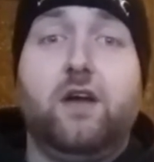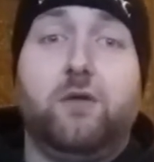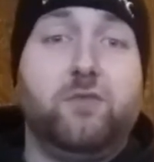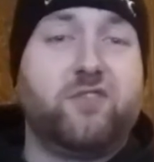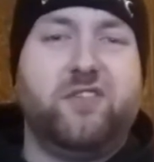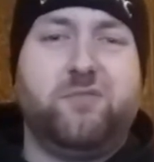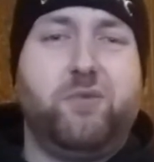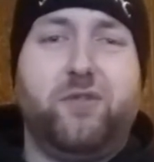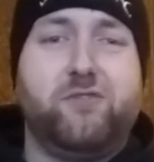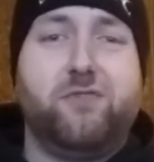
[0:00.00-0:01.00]
I'm not going to
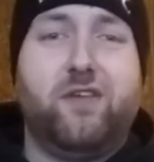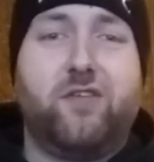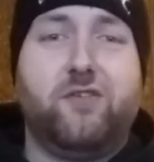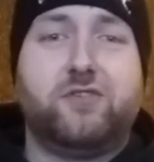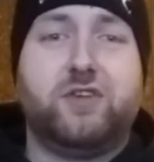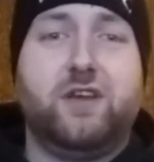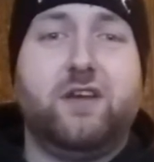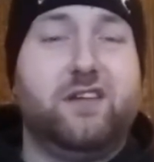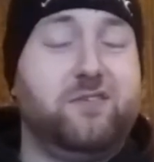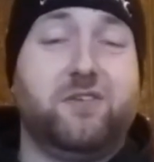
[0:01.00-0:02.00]
bother researching it
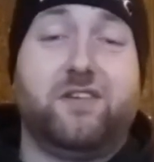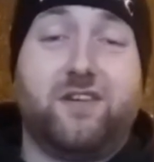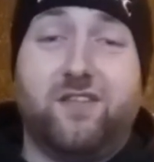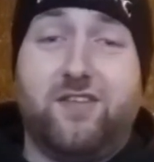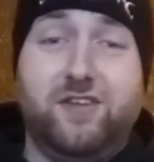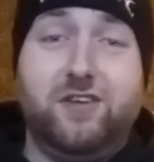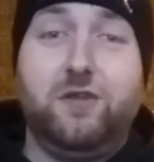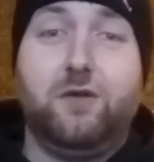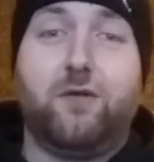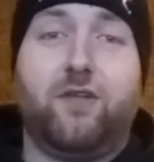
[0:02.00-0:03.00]
and I'm going to continue
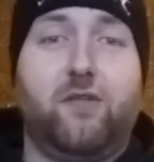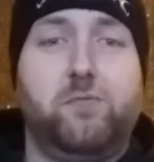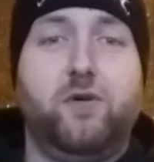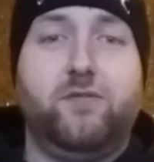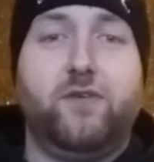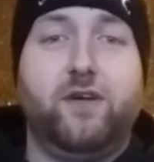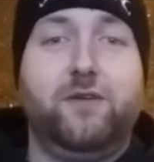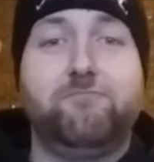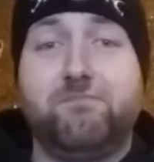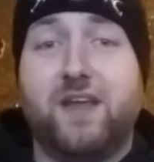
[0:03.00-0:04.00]
using
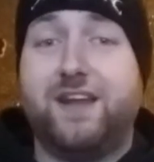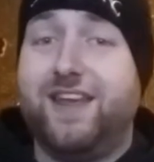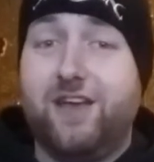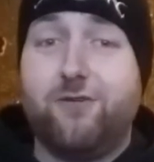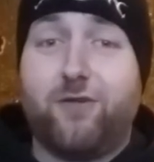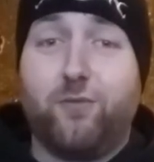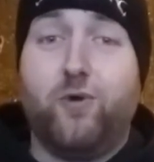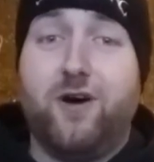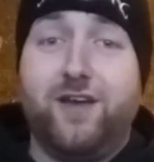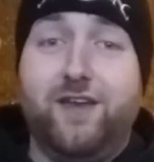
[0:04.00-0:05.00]
Spotify. And here is
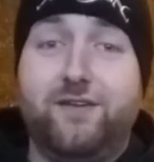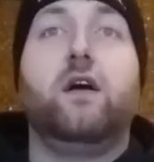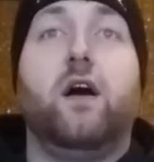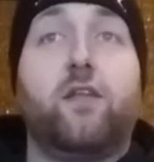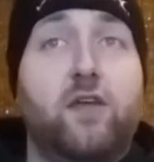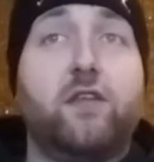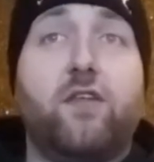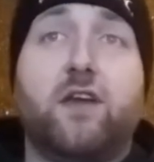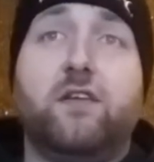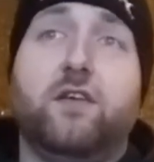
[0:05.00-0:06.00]
why. I said a
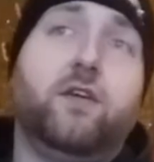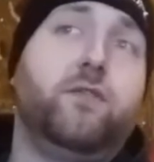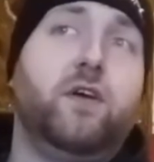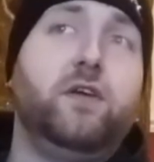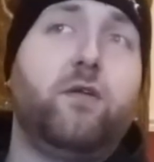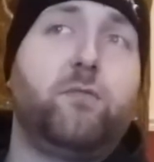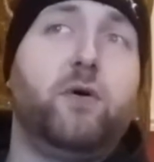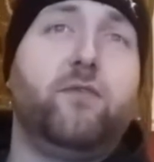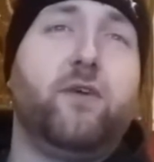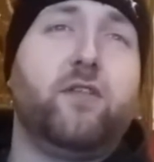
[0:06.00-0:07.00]
second ago that I use
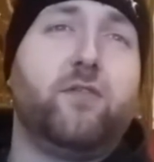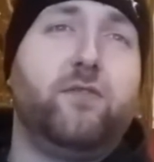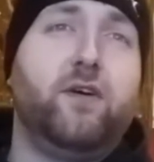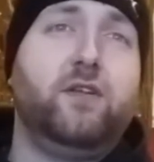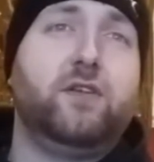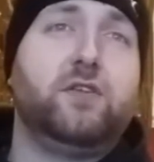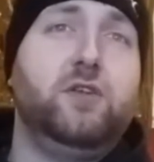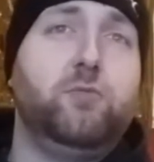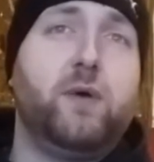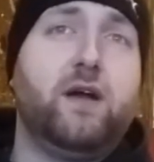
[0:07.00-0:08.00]
Spotify to find
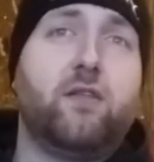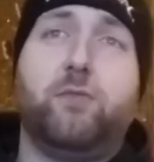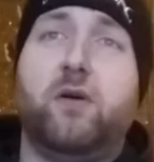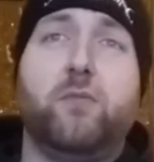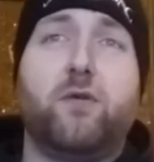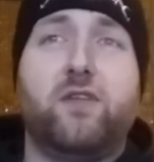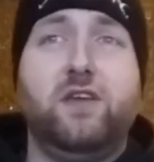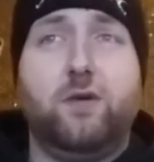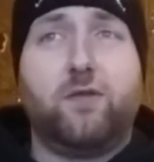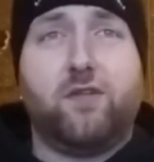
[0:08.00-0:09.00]
new bands, but I mostly
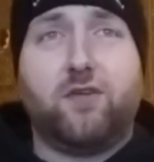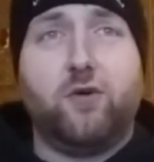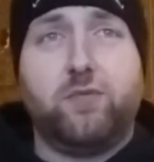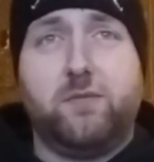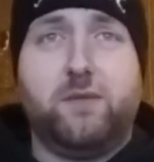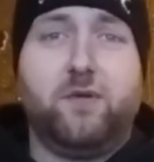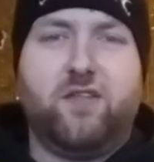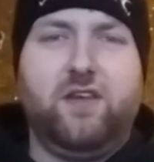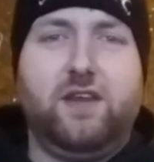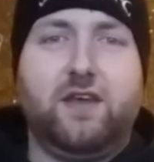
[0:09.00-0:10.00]
use it to complement my
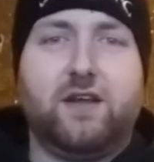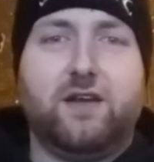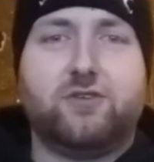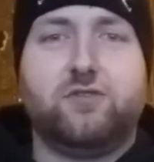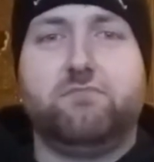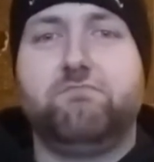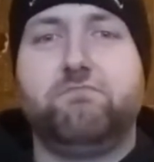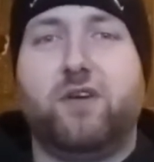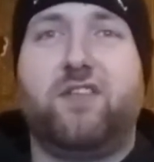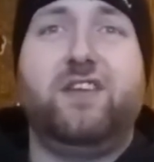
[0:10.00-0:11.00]
CD collection.
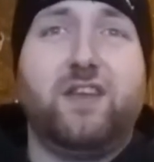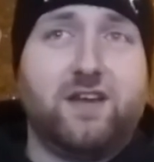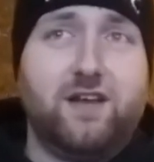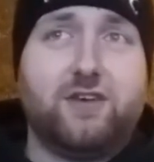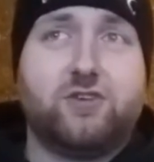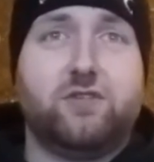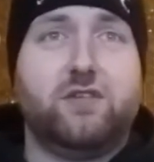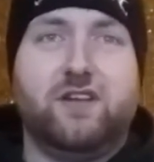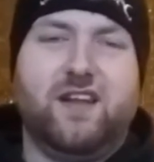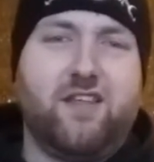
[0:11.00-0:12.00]
My CD collection
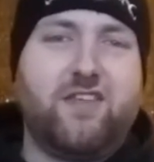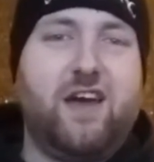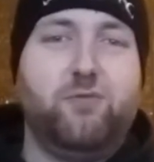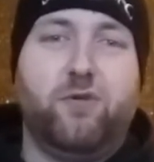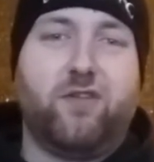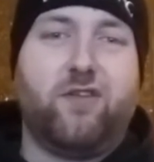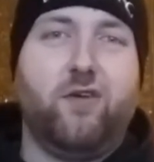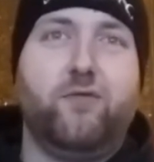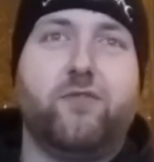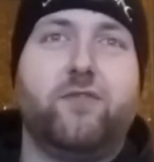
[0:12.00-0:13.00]
at last count was
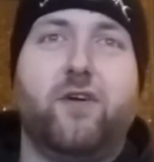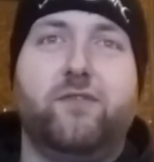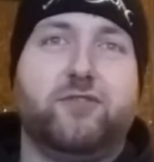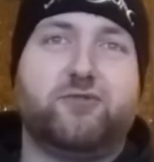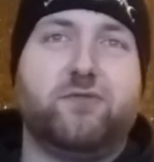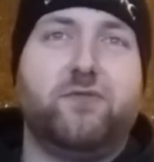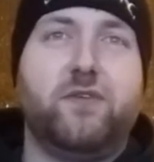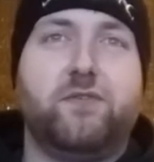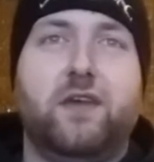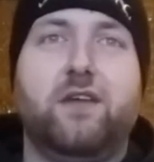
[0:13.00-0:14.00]
over
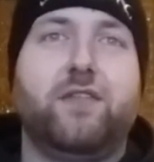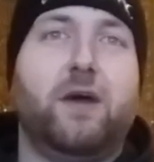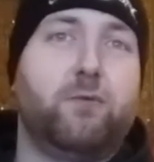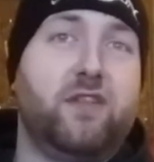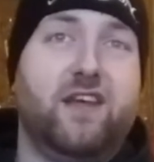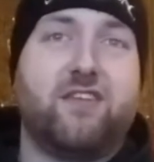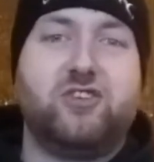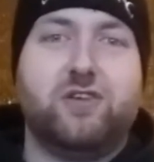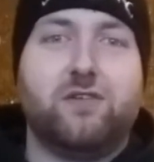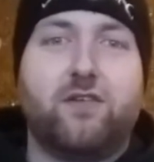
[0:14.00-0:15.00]
550. That was last
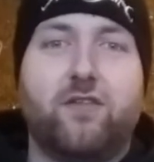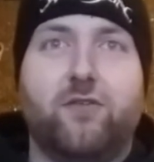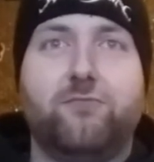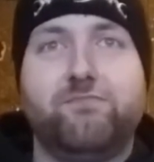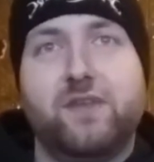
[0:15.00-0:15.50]
year, so